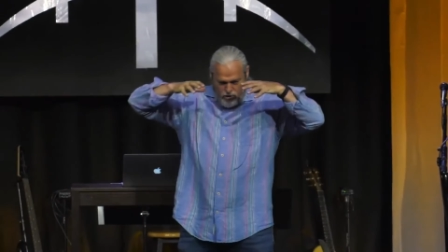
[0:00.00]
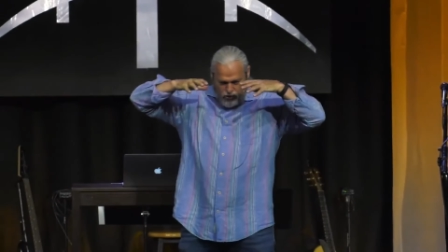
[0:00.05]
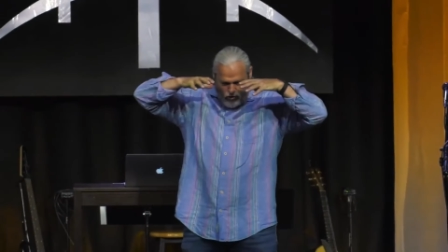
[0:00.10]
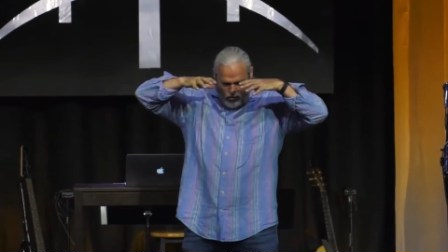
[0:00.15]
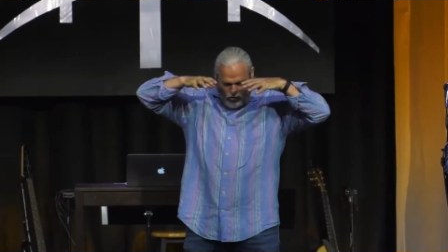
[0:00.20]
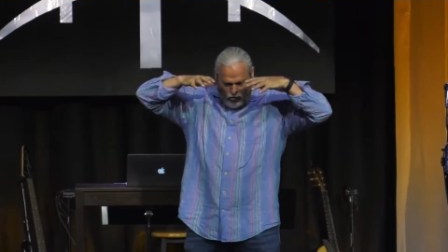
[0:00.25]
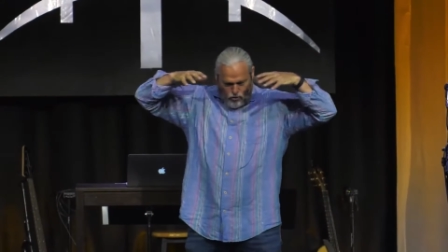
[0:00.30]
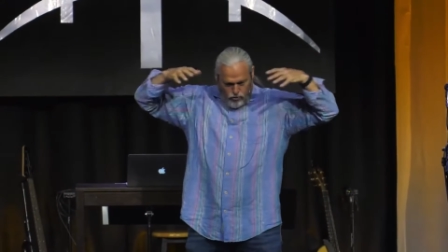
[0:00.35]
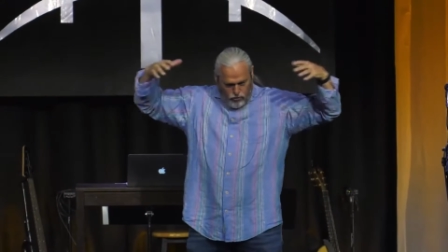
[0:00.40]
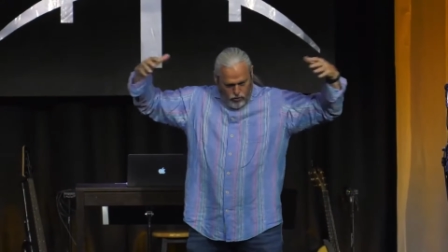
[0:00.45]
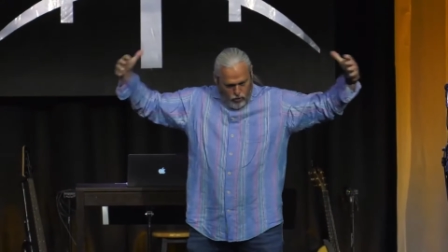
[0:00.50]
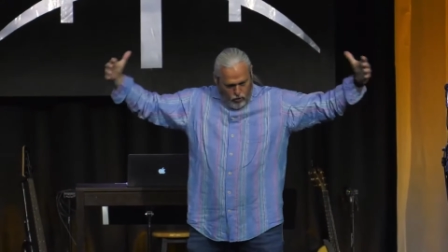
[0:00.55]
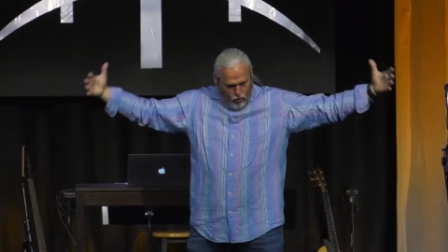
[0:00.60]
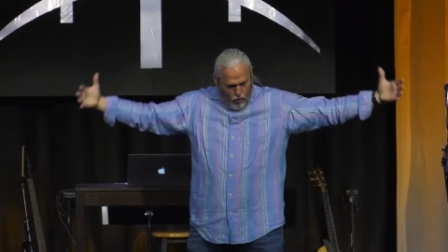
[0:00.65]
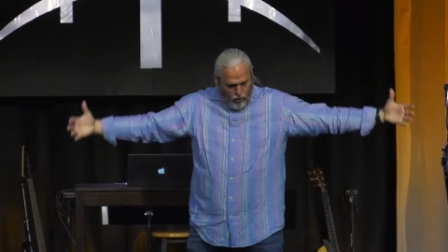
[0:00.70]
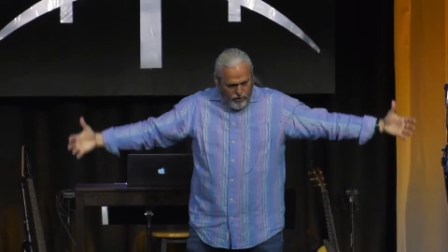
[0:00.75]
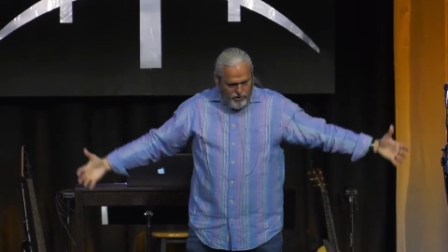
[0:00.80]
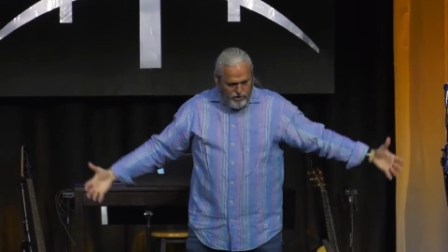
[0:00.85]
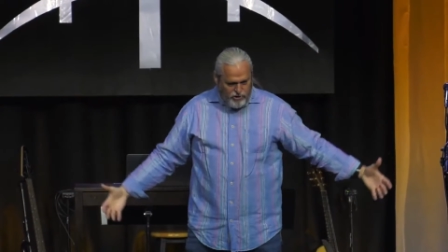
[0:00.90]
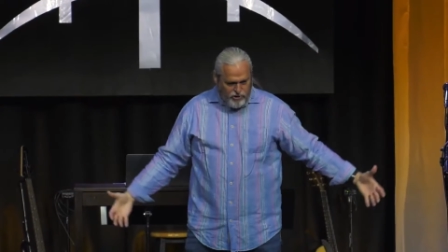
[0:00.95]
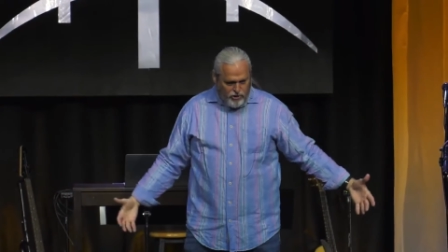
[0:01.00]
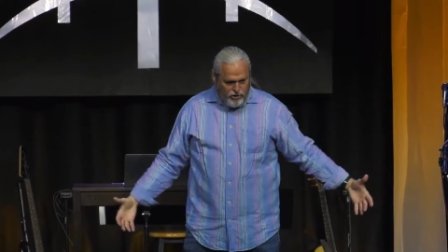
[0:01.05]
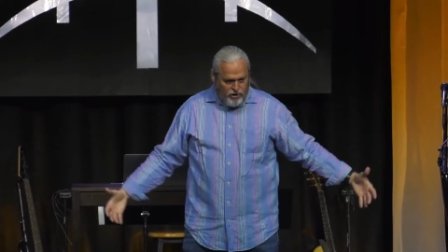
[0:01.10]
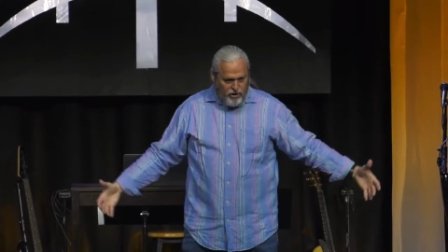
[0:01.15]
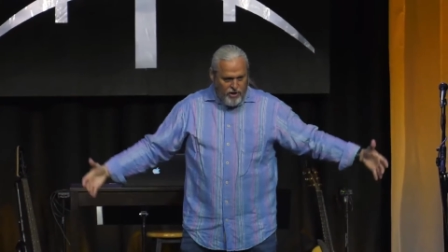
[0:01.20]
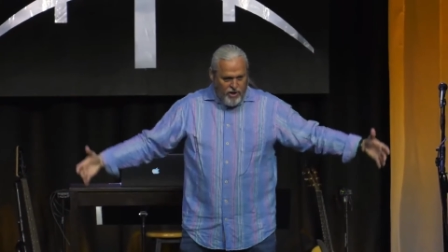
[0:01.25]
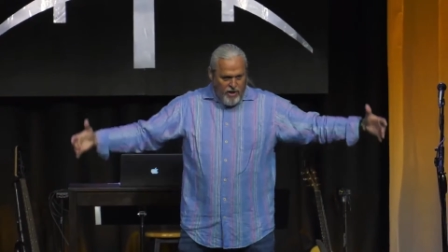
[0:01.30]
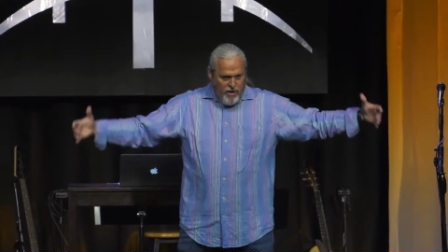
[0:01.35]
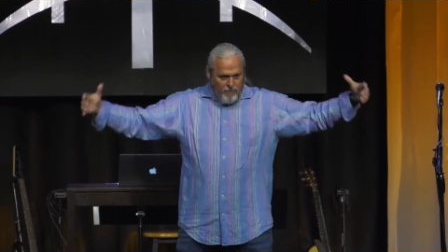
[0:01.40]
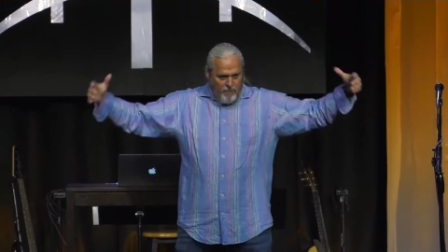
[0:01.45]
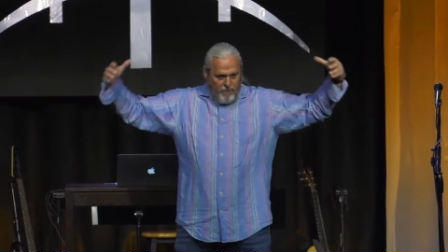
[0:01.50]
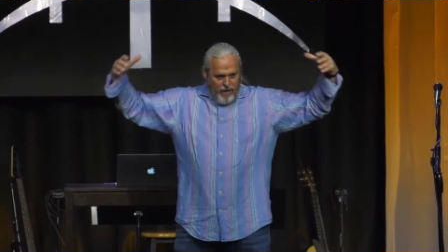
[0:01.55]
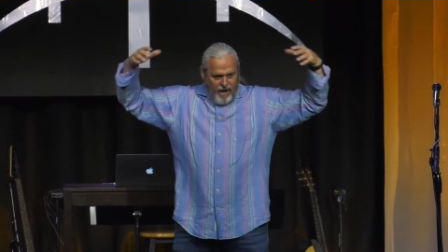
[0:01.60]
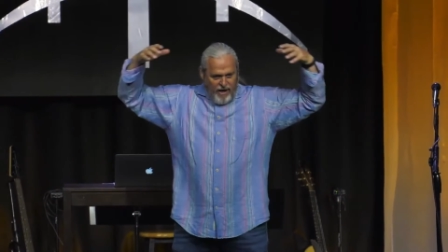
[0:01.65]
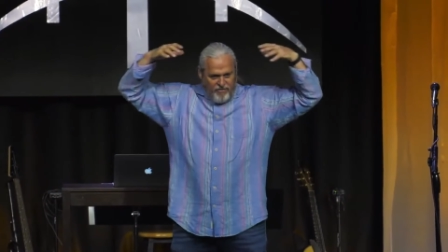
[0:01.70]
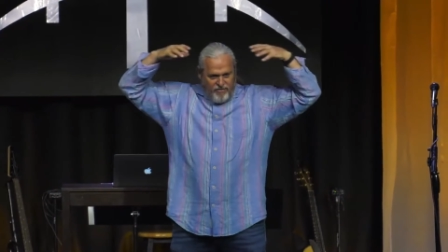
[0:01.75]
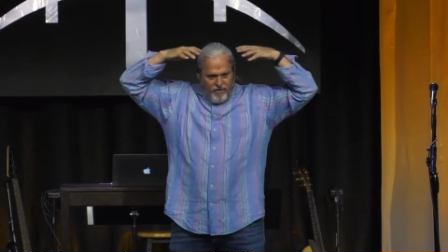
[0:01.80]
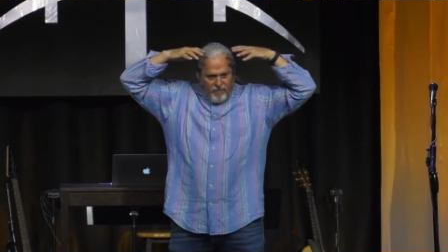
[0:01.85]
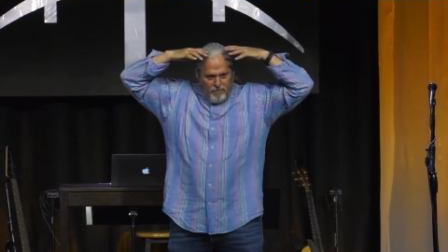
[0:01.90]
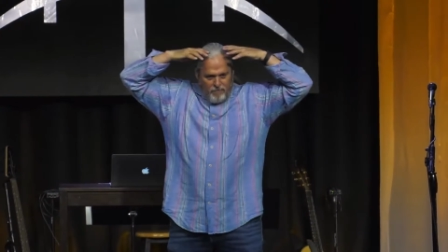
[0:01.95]
you're cloistered
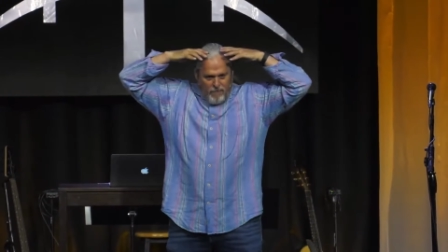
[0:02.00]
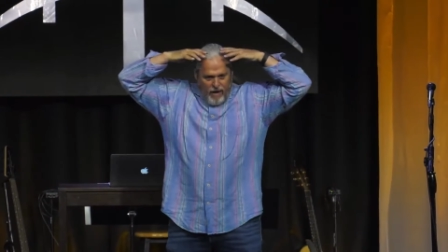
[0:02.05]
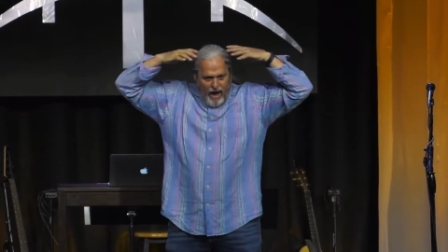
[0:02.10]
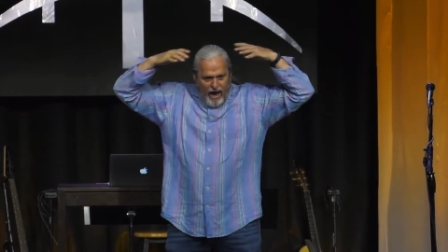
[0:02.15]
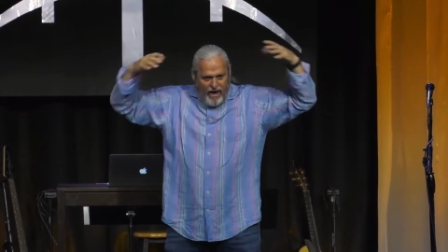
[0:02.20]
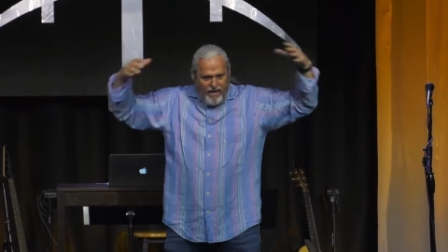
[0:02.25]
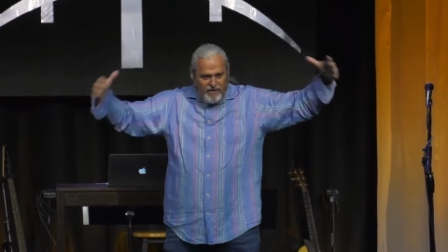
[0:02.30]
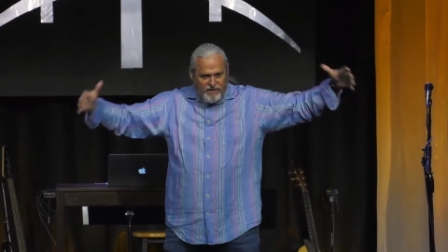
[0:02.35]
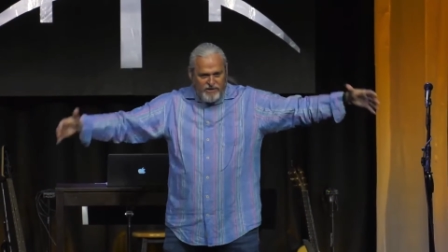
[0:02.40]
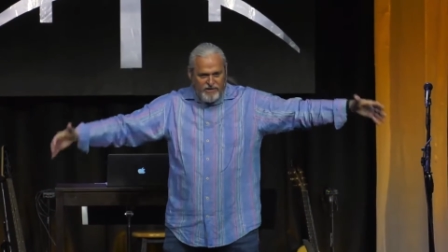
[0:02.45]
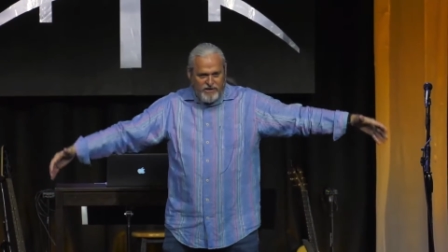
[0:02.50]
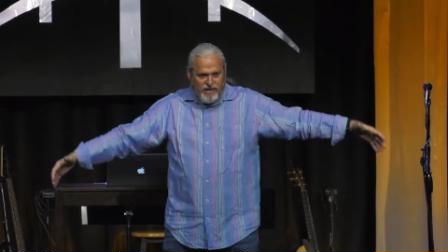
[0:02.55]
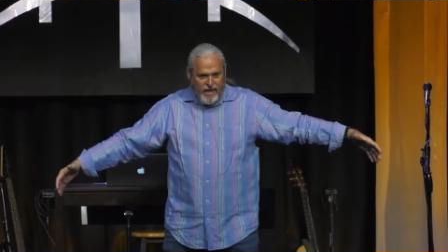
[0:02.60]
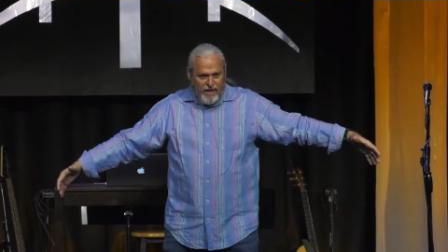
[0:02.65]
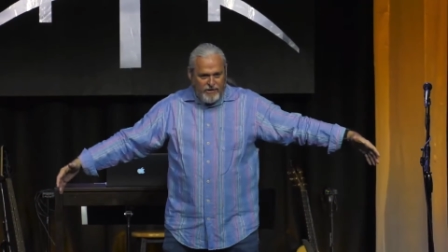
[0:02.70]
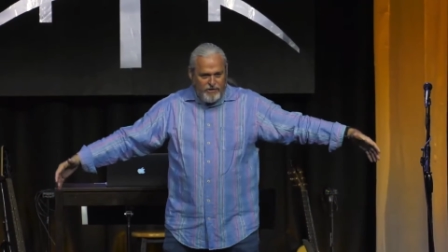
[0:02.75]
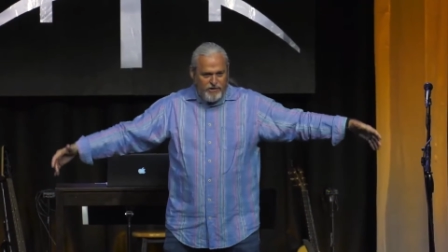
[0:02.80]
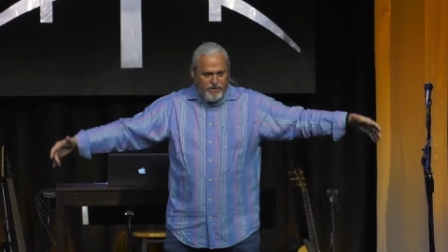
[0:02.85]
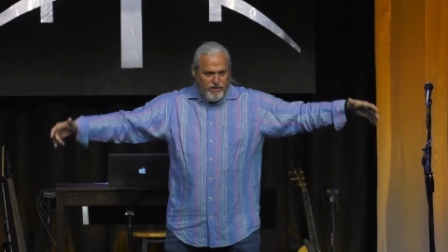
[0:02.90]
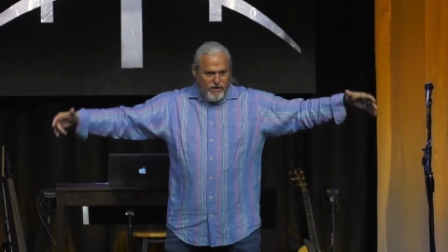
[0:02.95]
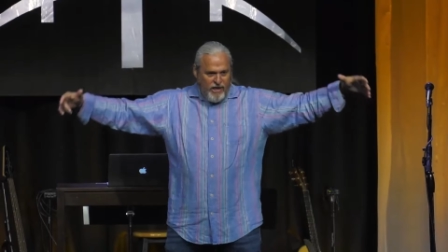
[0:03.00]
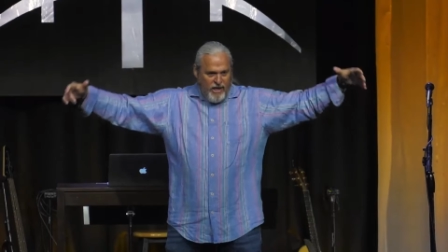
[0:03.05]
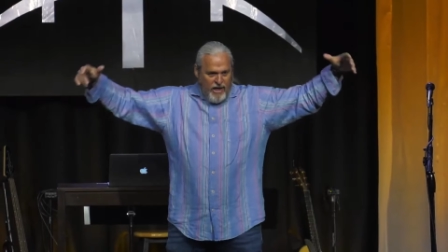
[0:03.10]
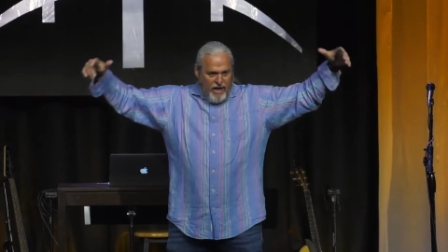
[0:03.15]
by the mindsets